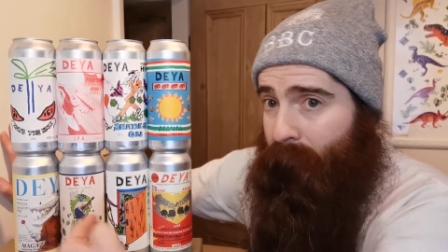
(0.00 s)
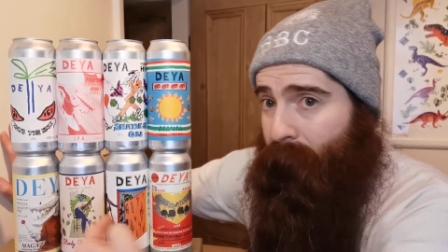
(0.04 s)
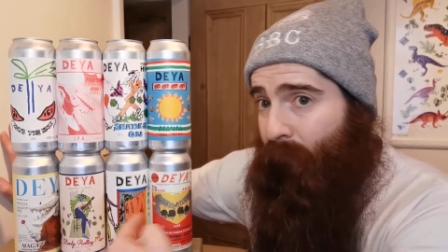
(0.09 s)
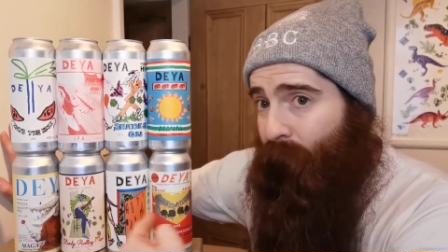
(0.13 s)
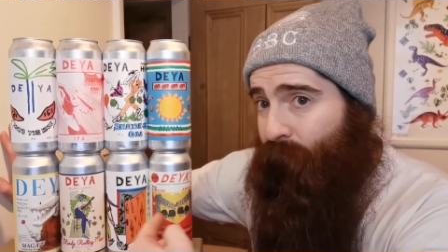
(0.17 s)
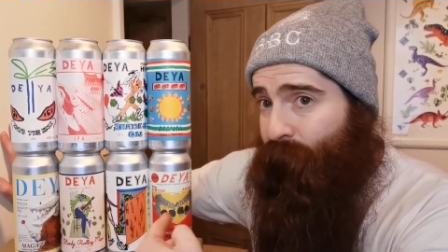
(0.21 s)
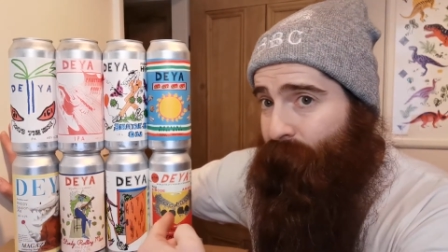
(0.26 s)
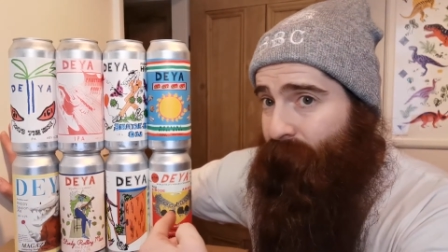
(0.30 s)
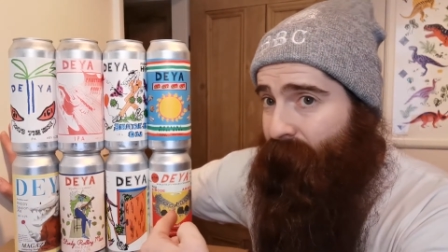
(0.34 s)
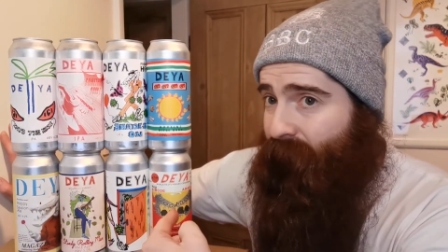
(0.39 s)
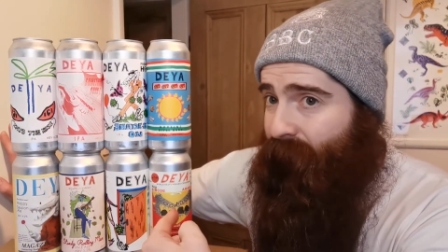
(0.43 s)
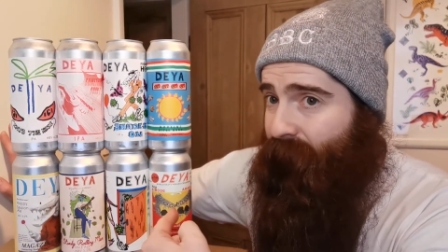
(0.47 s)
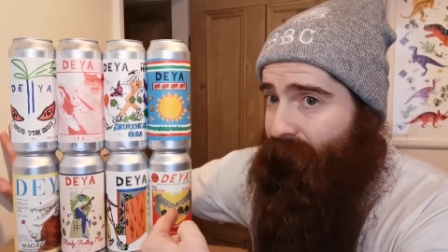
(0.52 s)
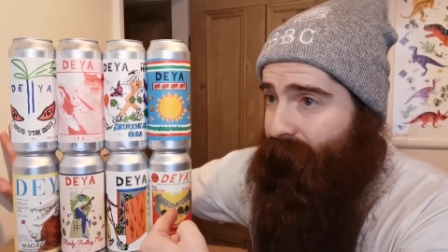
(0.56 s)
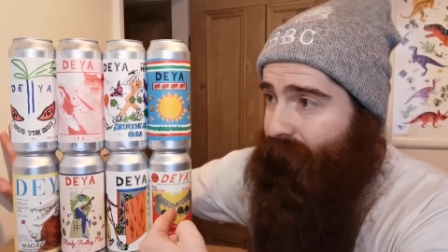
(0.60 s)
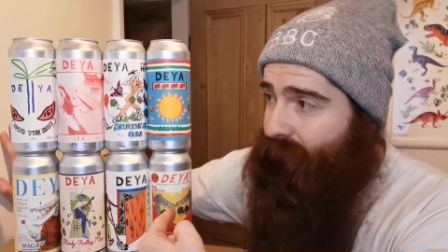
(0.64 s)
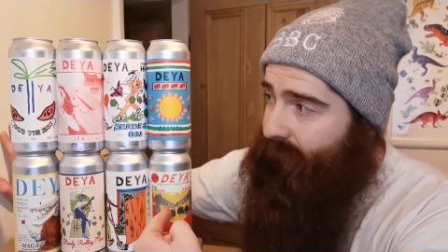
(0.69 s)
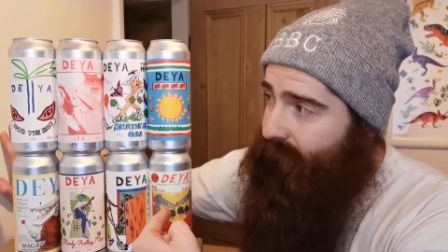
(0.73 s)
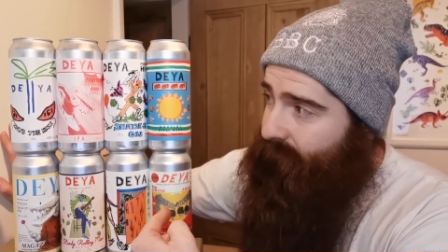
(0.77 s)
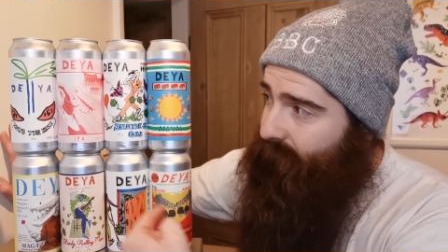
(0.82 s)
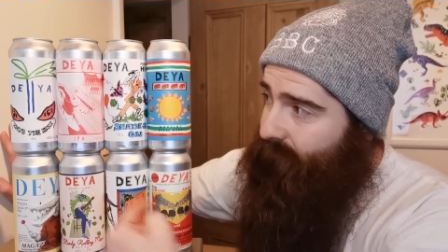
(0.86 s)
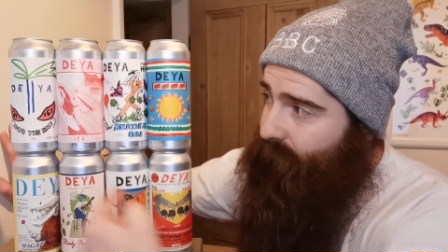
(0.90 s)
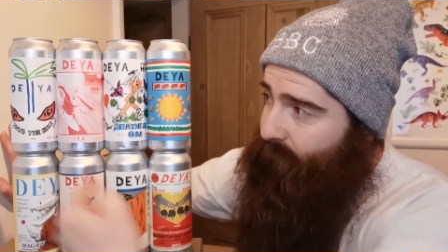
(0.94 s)
all the way
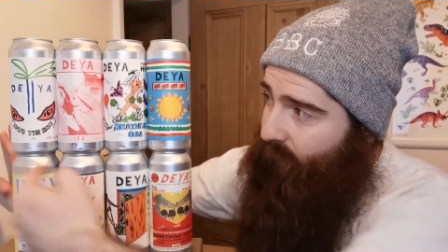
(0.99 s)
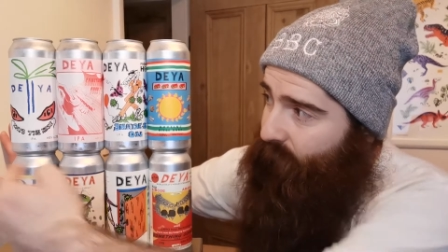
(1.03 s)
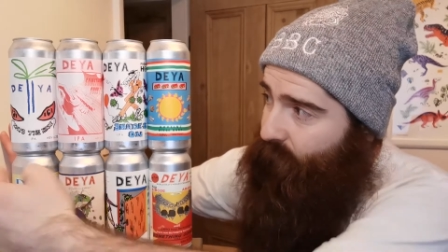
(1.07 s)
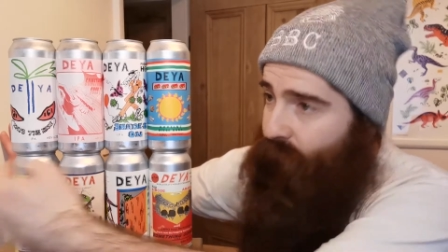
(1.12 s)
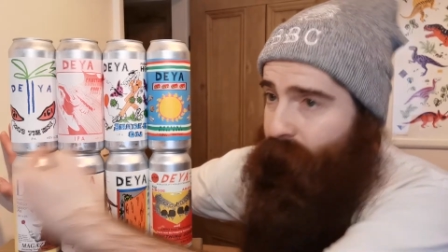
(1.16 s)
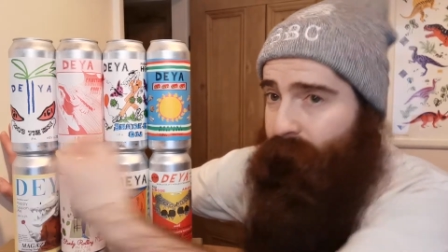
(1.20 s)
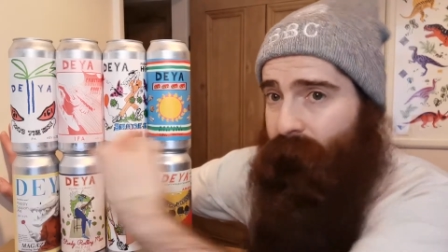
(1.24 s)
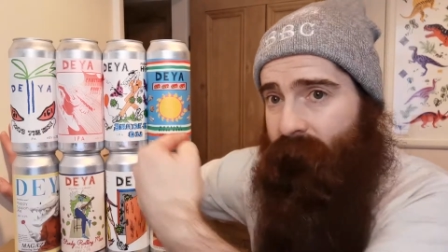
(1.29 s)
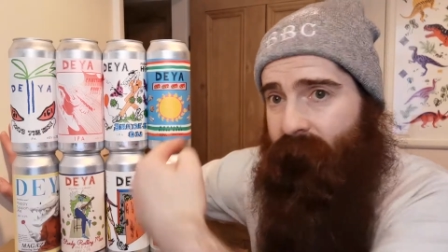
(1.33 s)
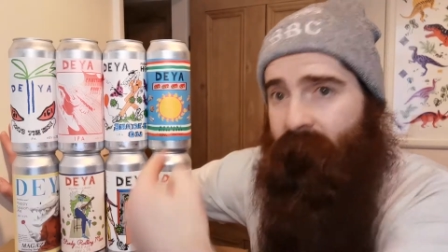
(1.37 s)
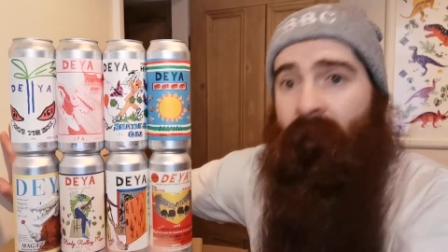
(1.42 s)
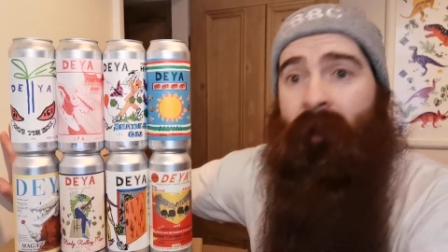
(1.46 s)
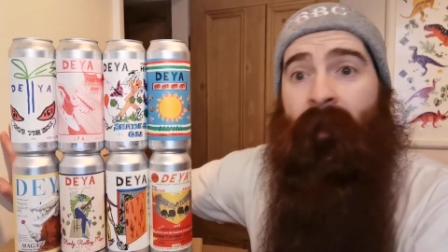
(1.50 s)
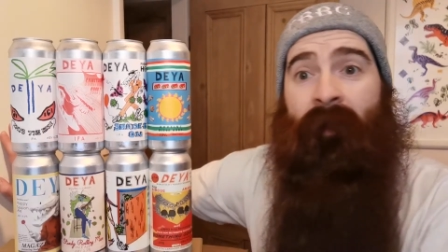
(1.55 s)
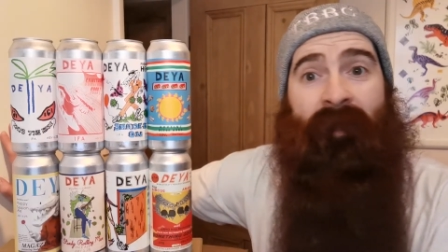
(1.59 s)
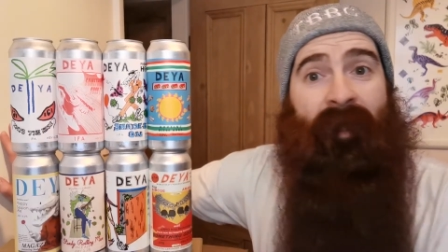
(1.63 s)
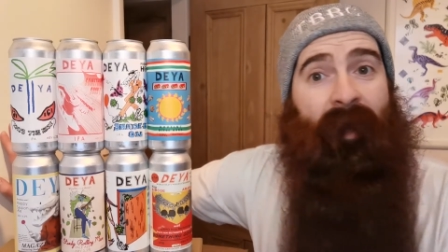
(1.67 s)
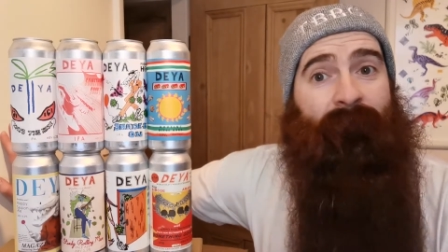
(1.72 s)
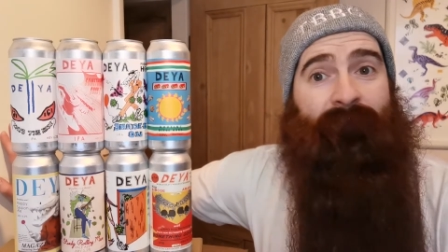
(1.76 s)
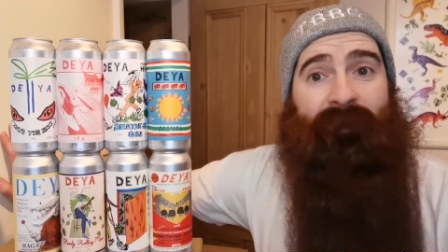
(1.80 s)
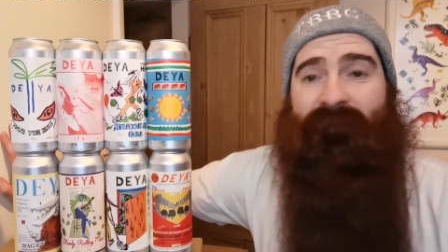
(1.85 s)
back up. And yeah,